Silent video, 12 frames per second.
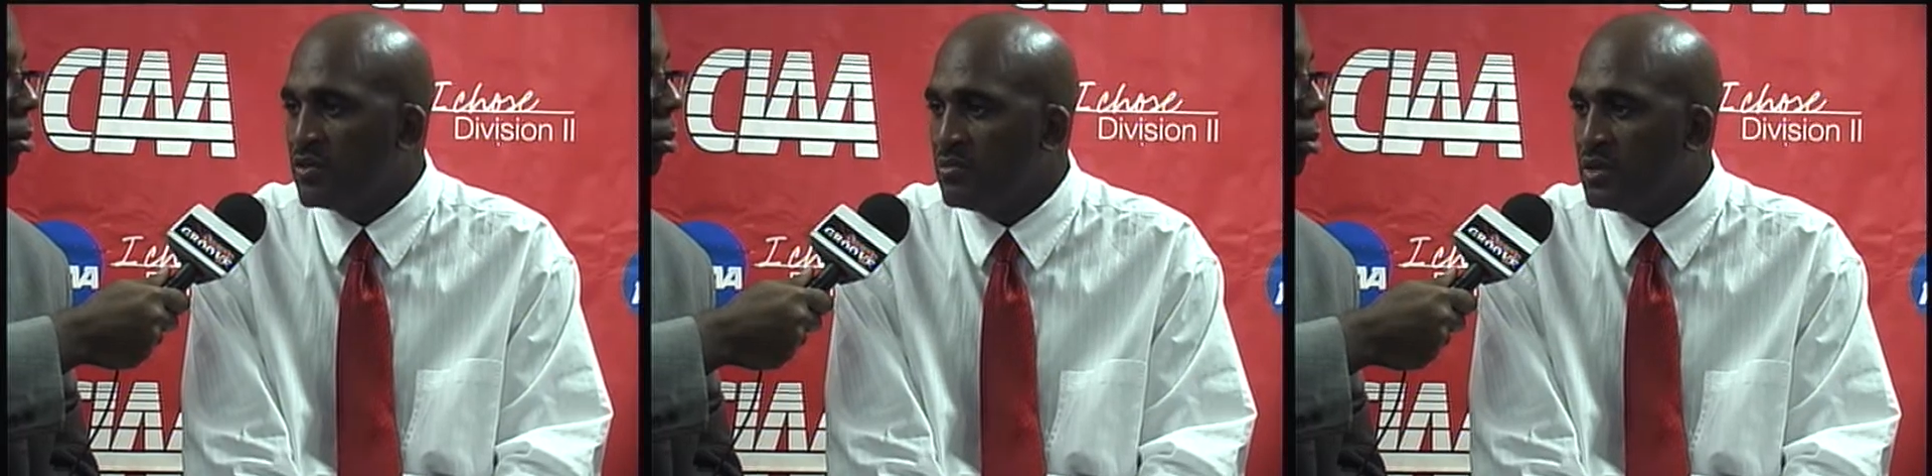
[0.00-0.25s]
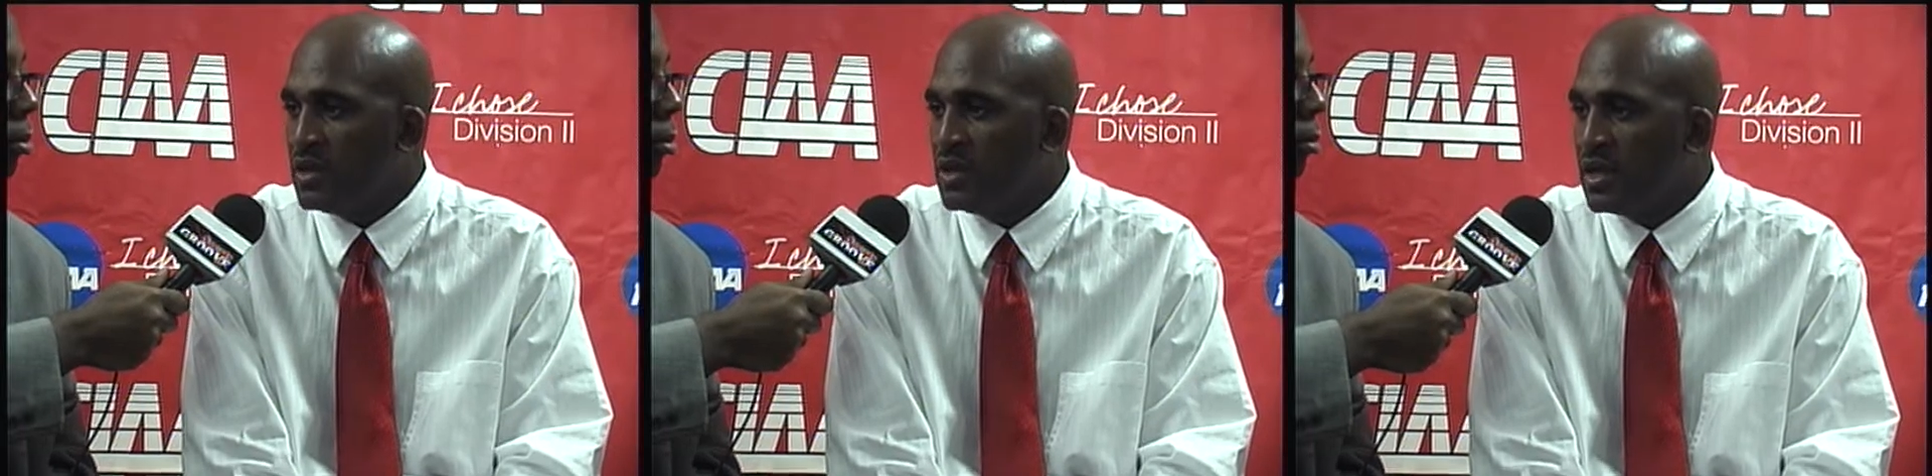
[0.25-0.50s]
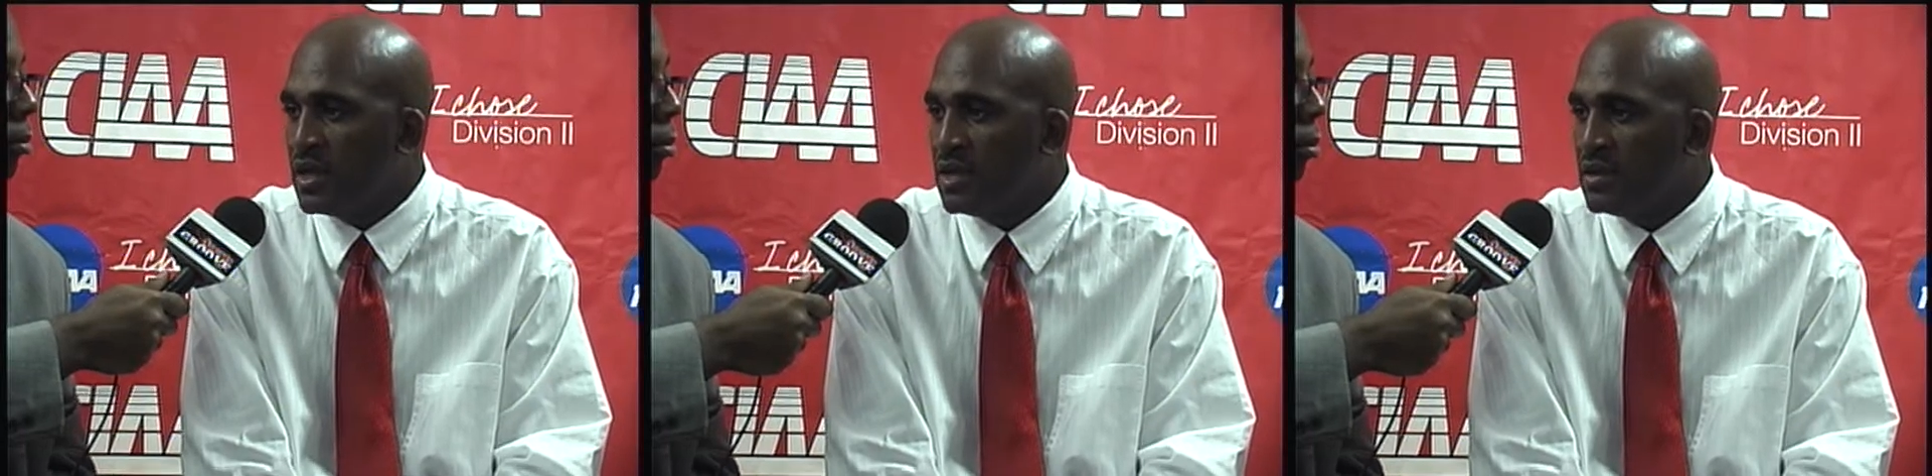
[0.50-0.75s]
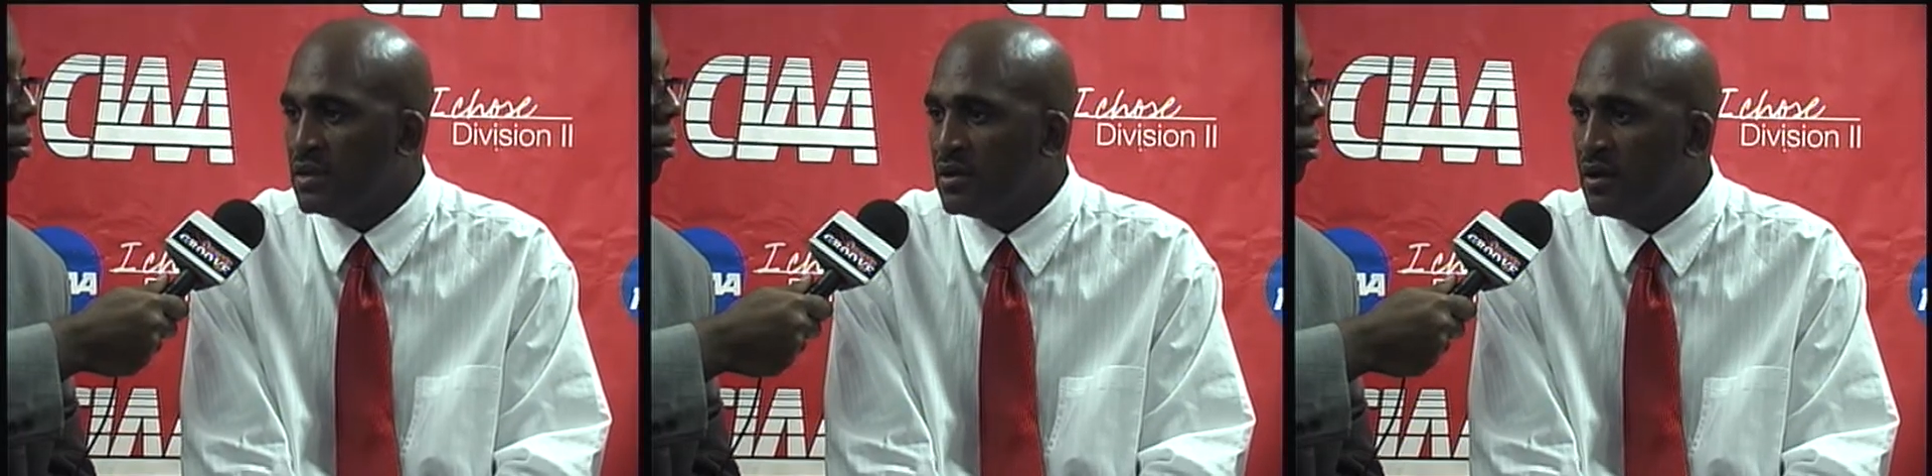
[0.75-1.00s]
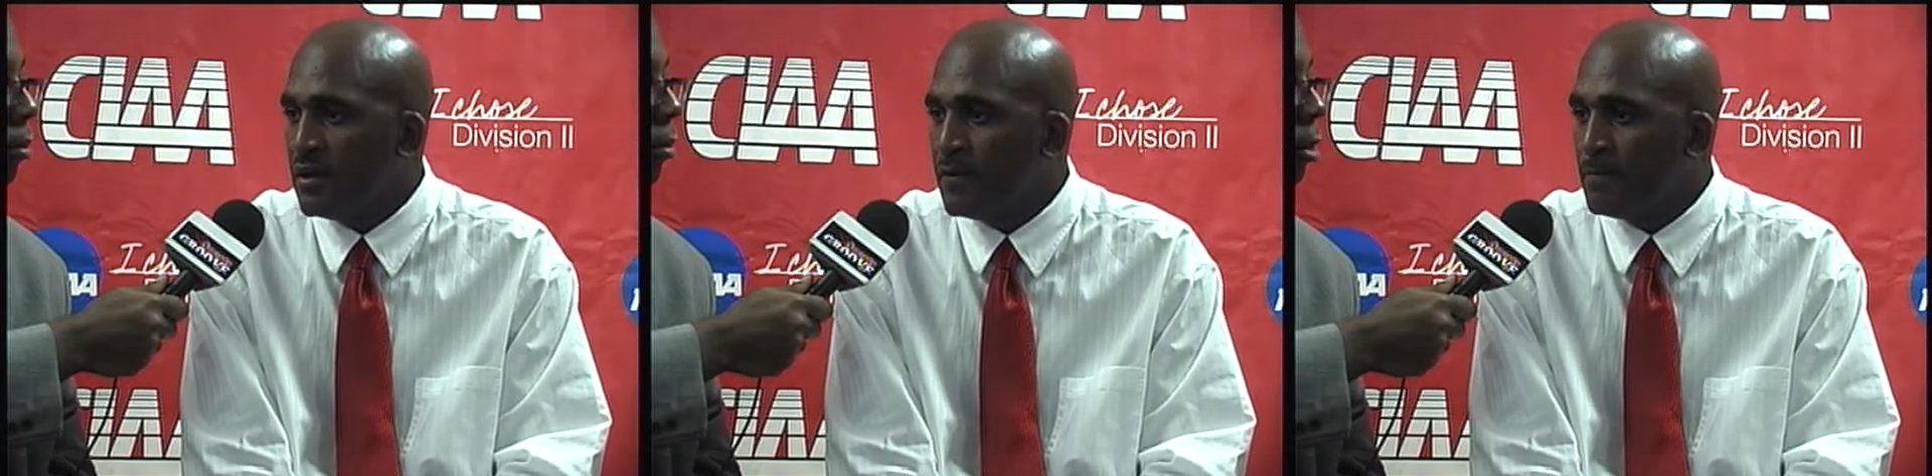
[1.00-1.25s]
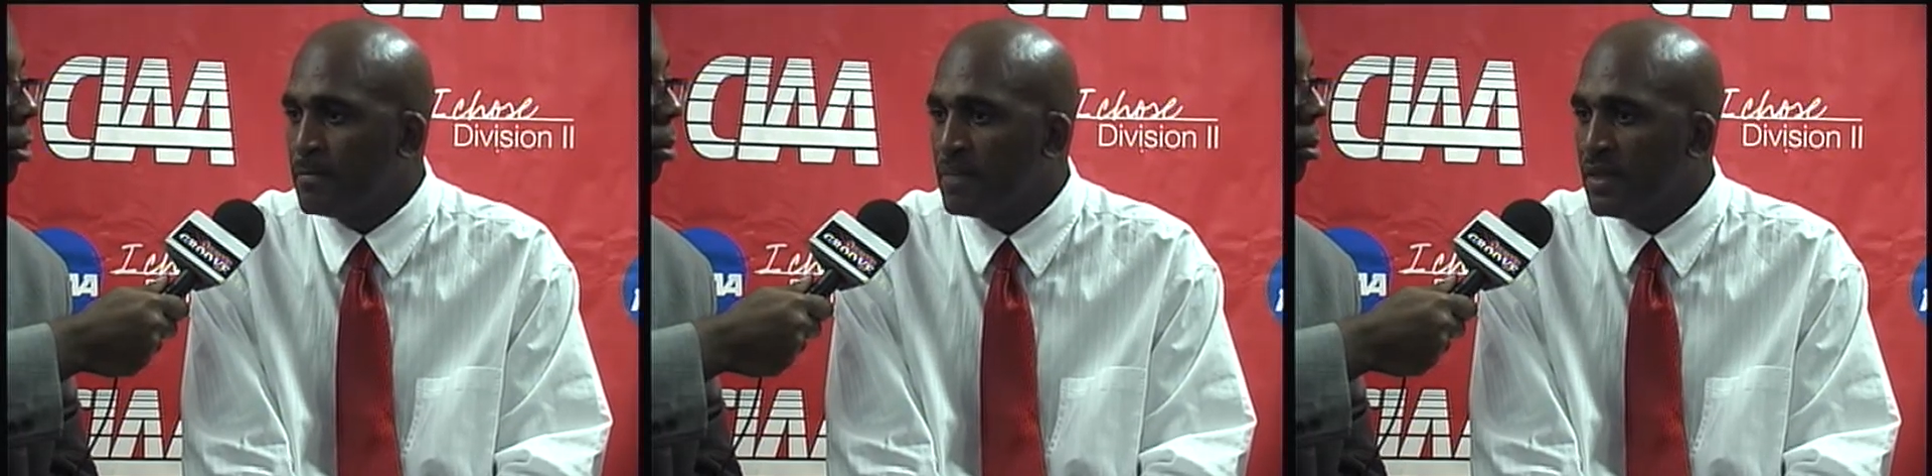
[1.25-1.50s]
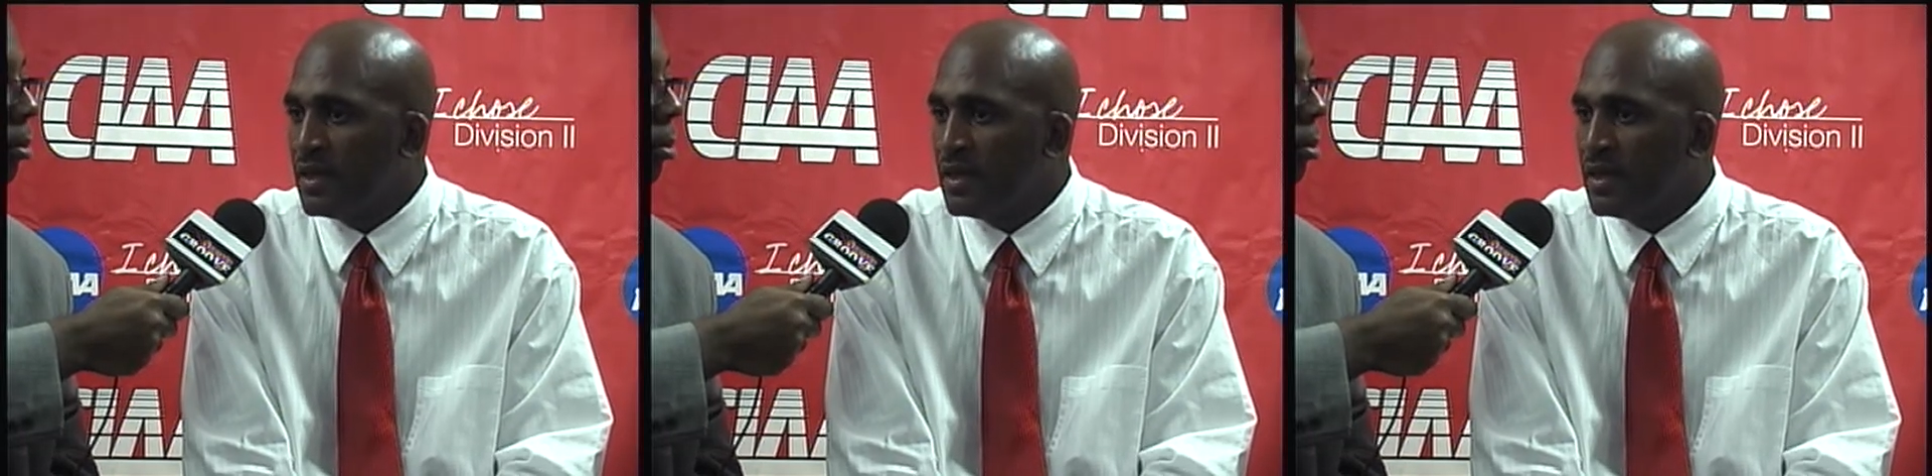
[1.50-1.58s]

to me, and um,